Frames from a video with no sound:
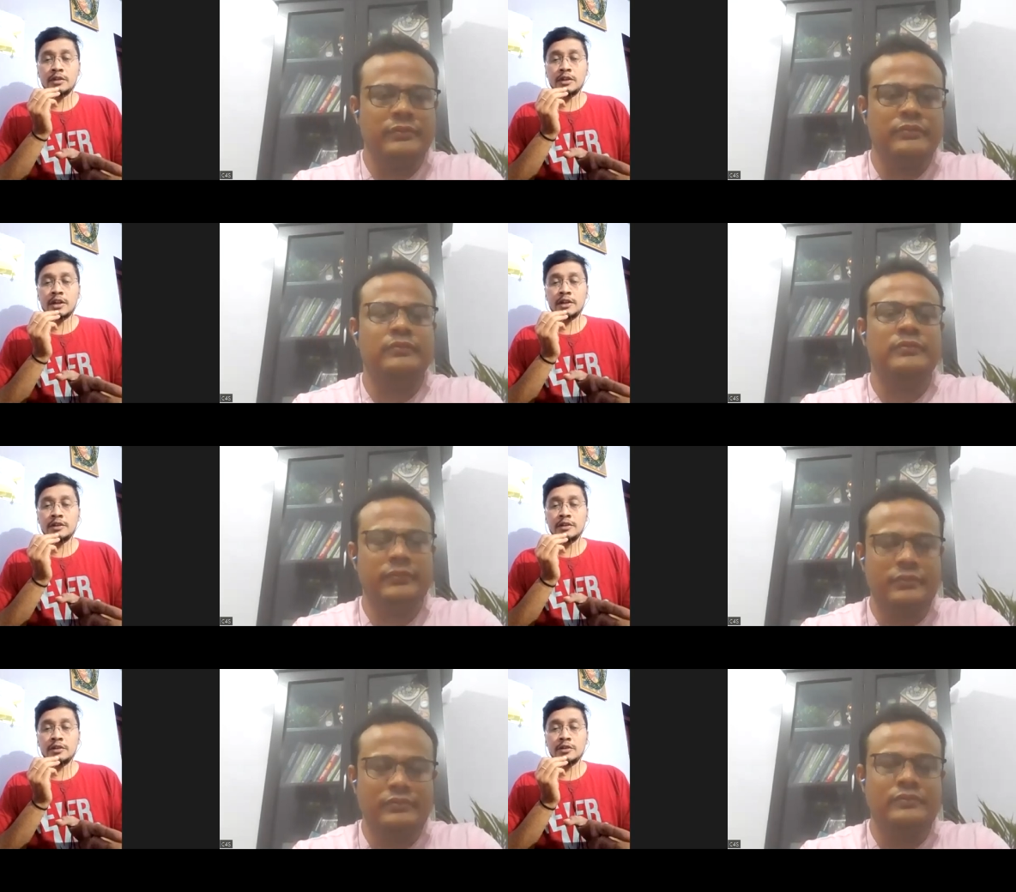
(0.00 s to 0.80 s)

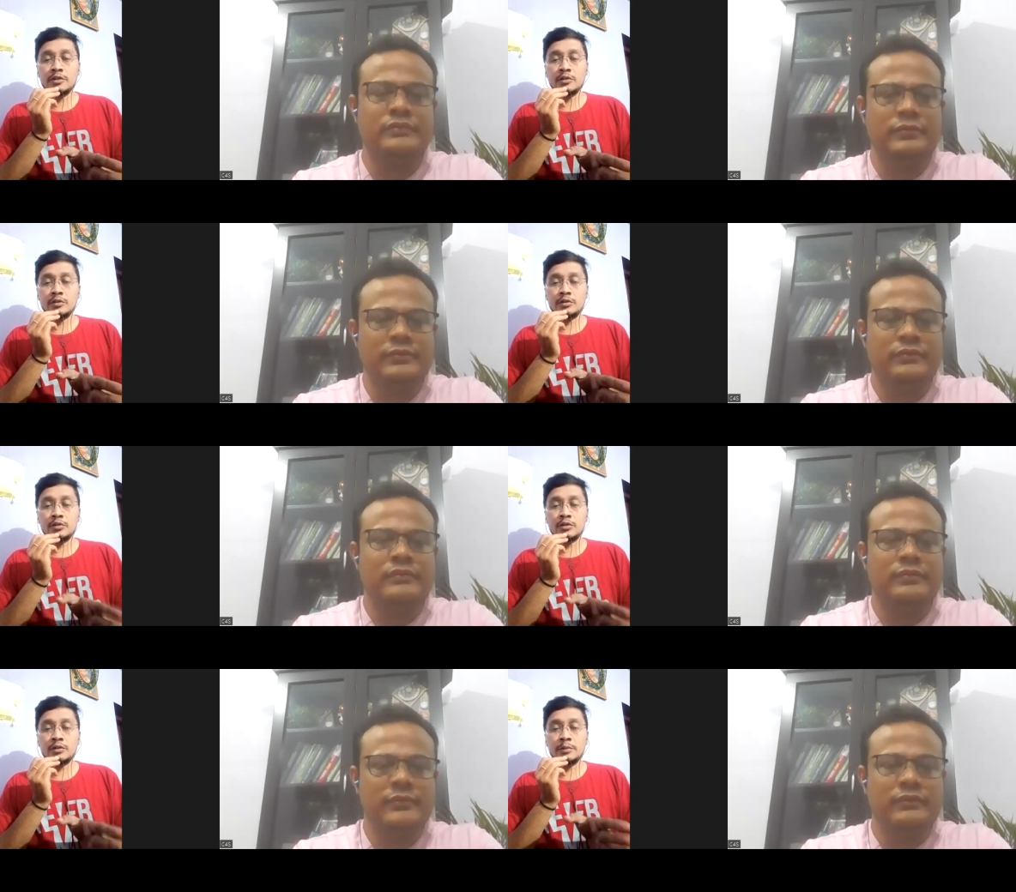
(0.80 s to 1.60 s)
Speaker 1: clarity sh-
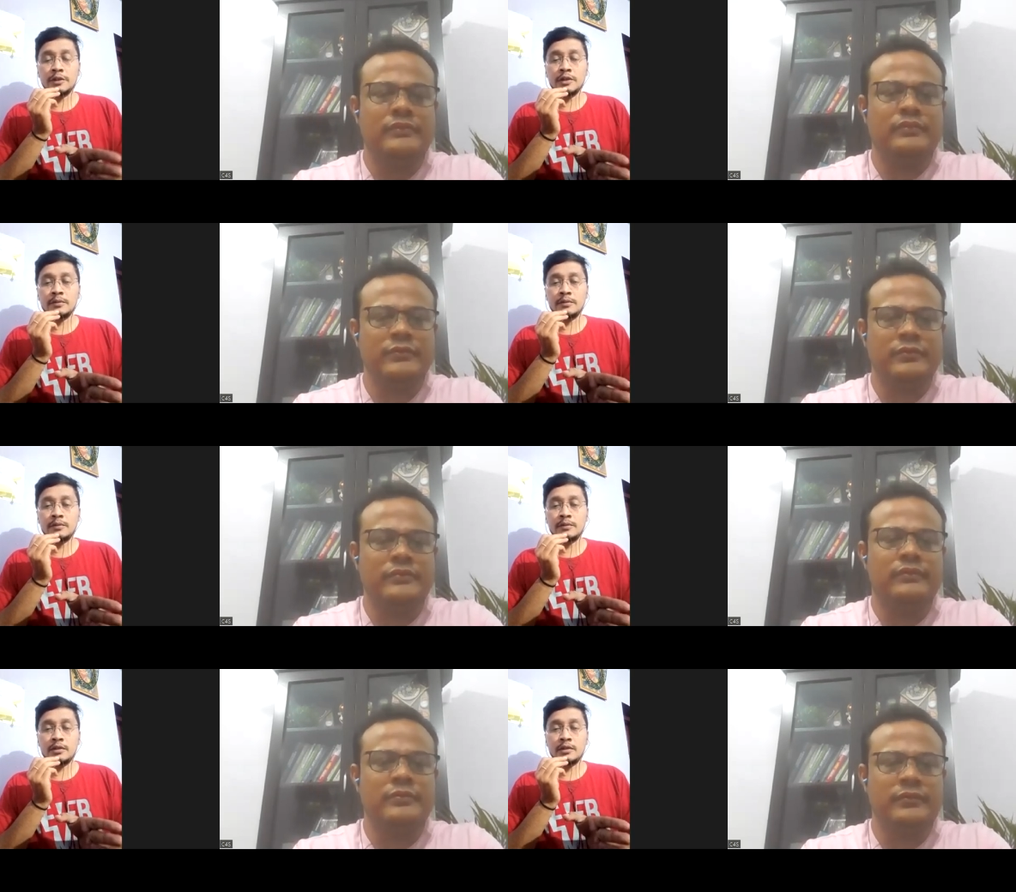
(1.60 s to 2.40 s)
shows pdf were
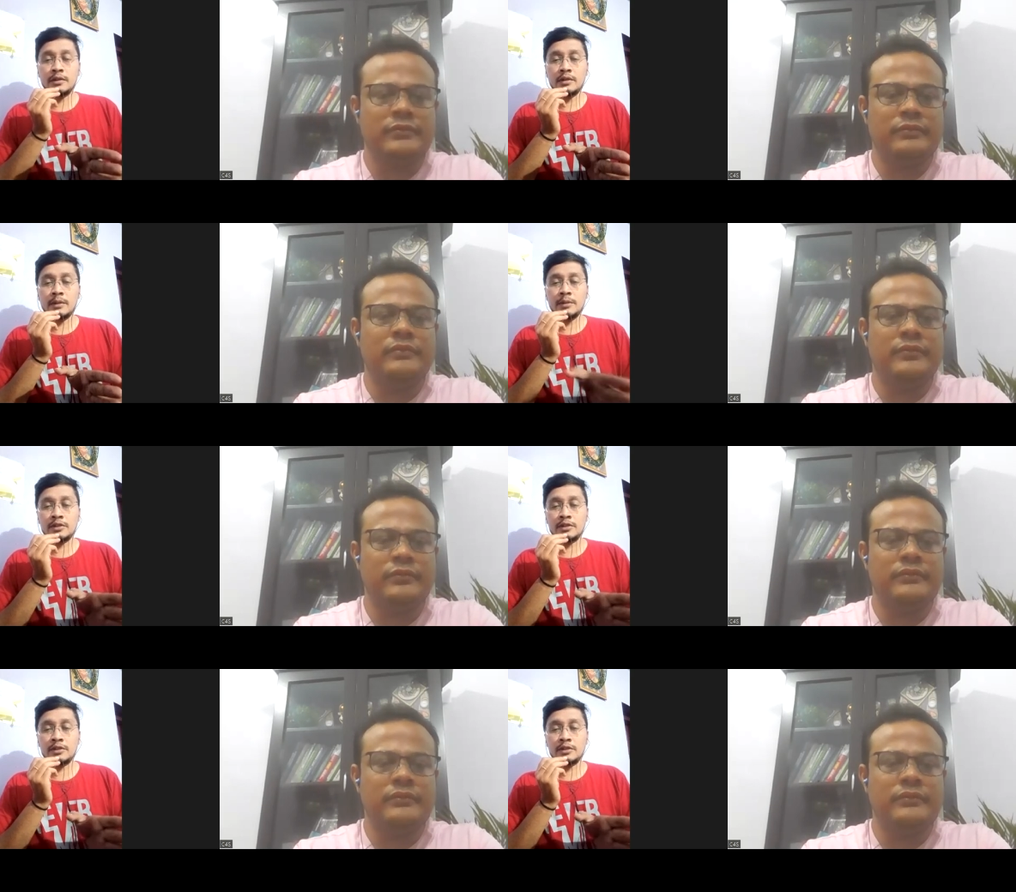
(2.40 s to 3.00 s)
amazing